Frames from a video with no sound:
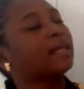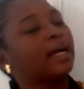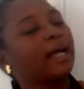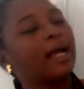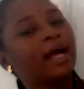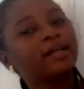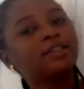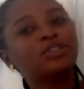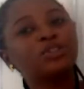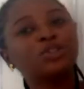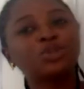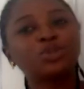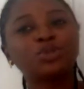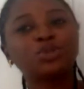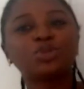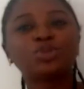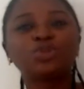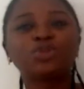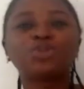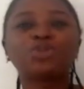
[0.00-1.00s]
I asked you
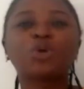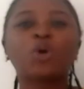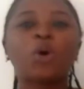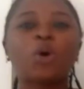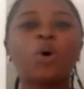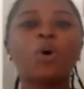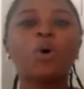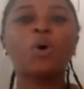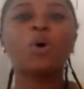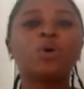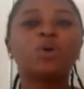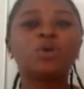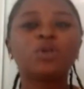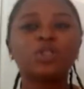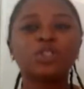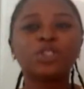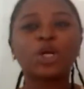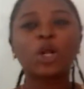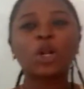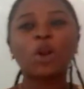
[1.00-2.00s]
to draw
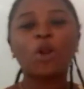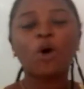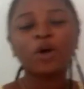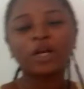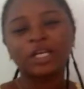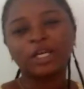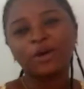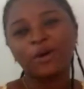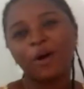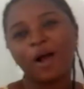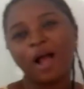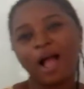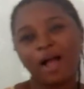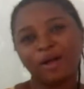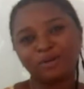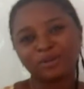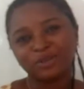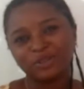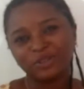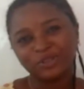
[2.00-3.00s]
the clock in your
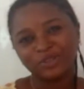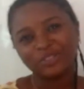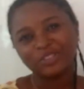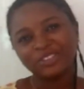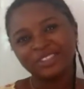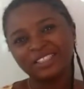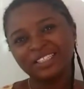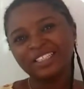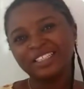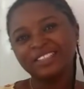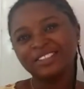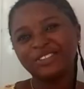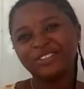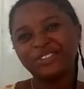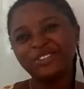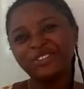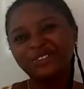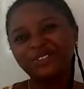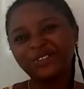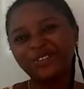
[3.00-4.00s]
house. Did
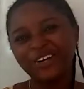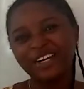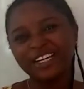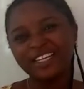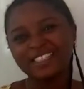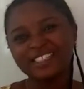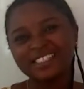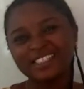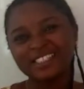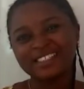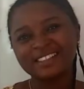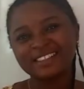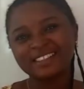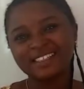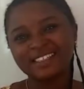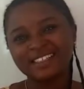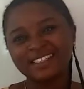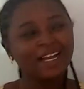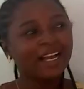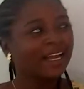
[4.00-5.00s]
you draw it?
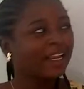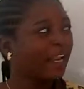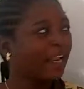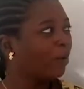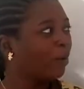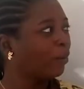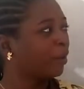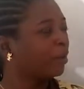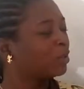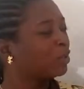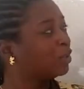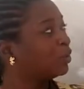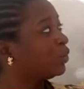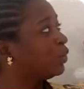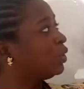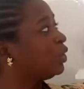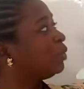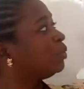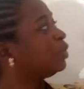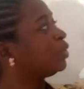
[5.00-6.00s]
Now we're just
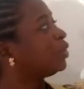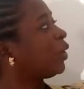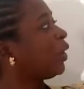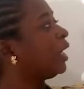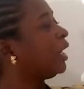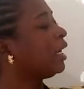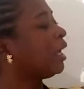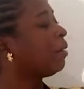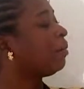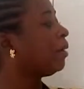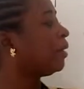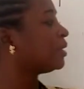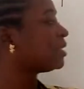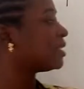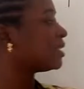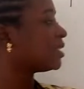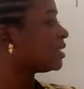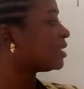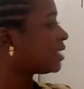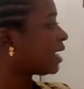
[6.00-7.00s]
going to be talking about
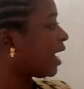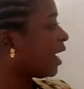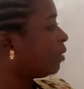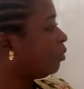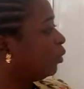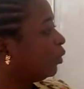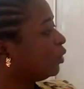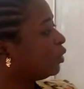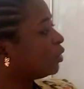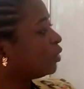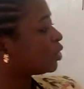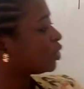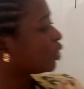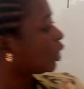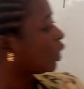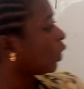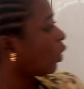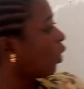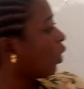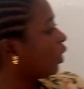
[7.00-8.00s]
the time. We use the
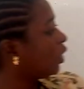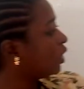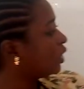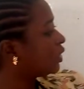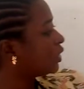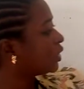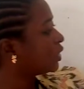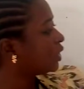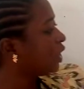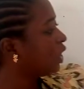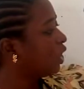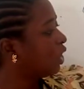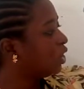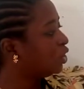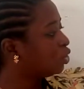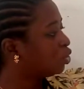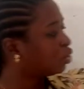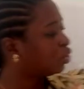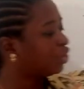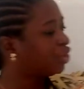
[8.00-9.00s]
clocks
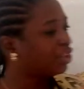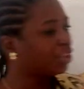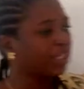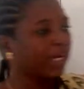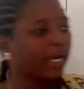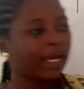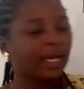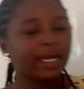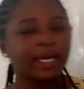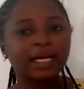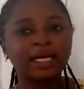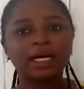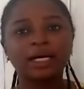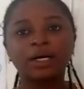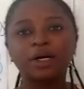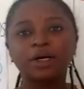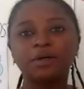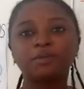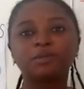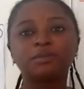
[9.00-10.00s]
to check
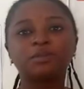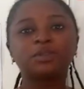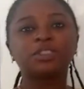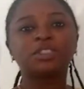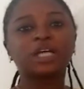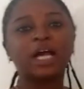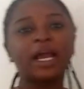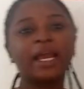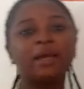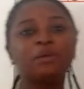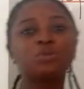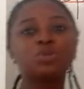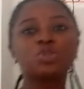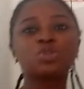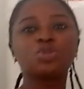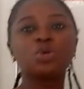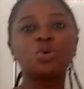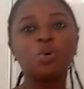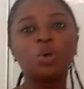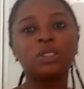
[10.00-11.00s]
time, to
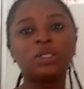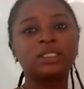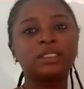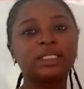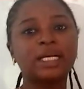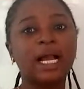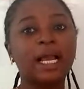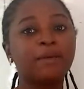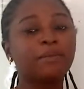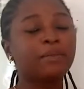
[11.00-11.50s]
know what the time